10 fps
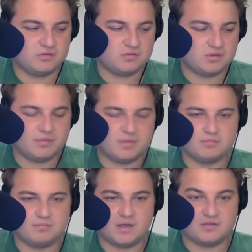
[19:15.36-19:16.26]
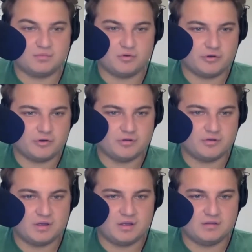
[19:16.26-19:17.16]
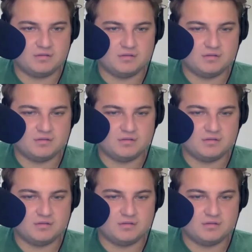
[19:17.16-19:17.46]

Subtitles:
commit mass murder and